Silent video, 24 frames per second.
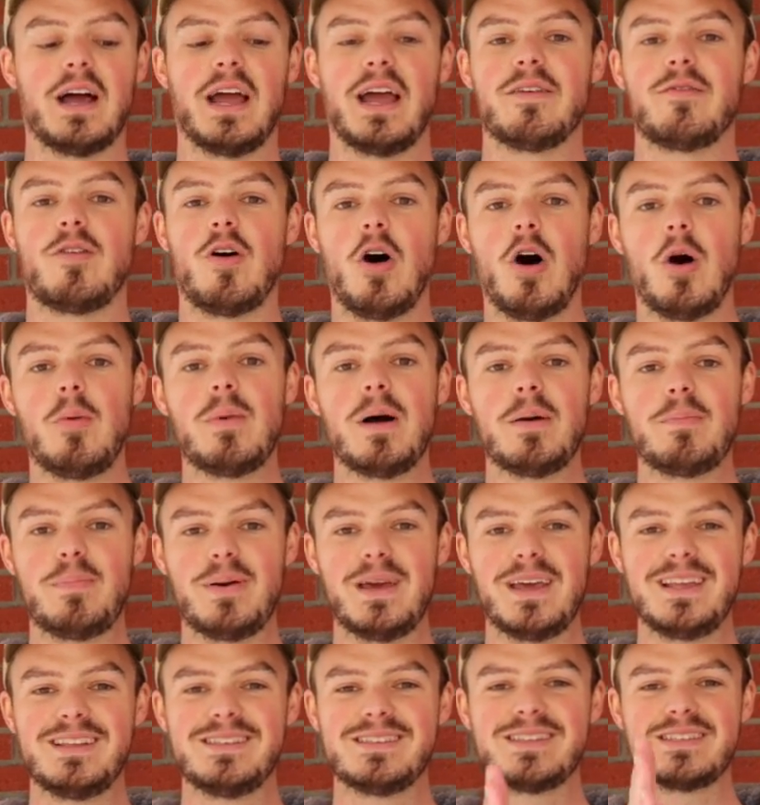I have all my
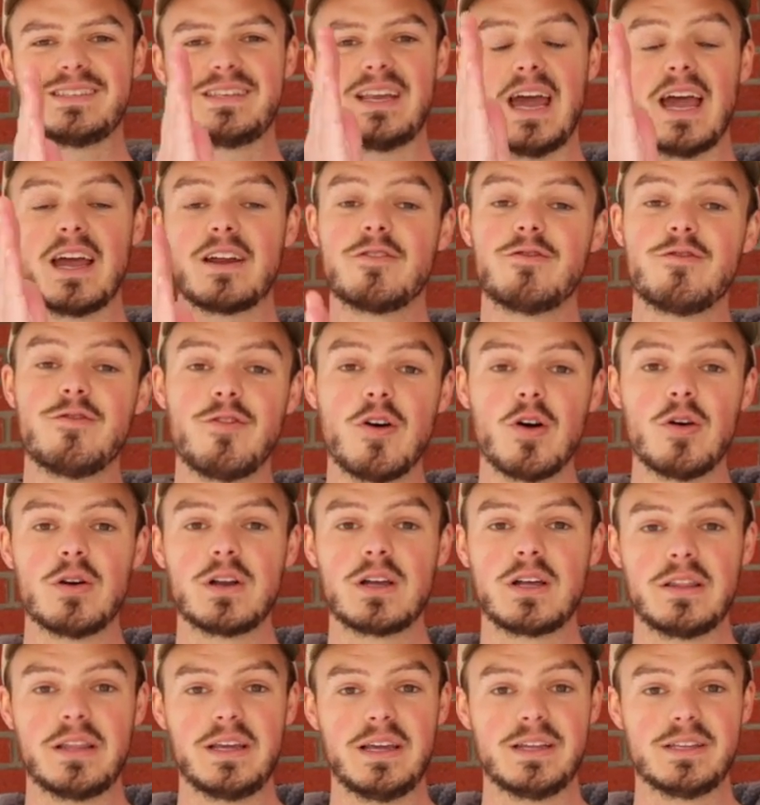pins stacked
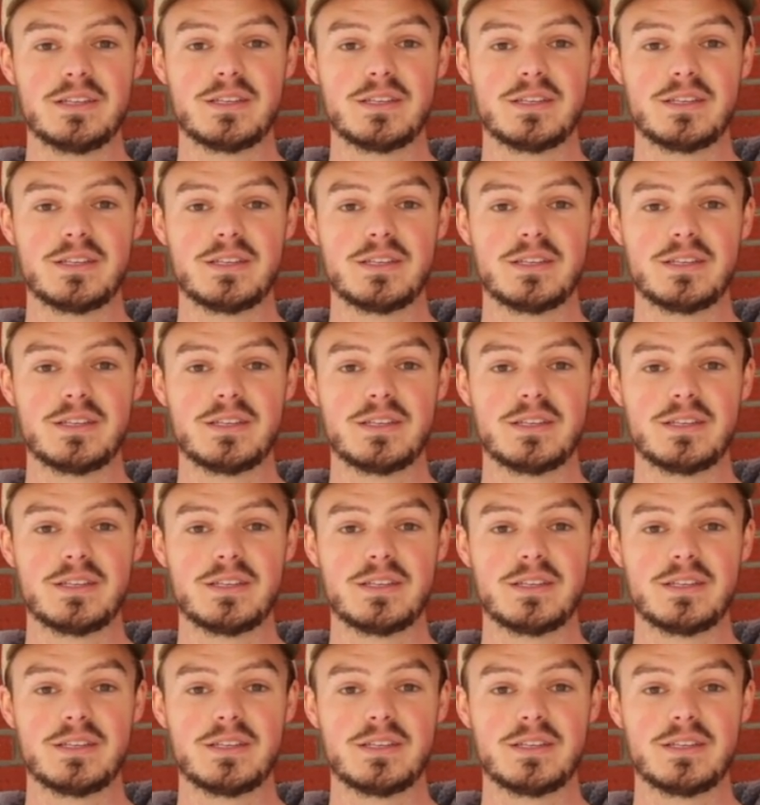vertically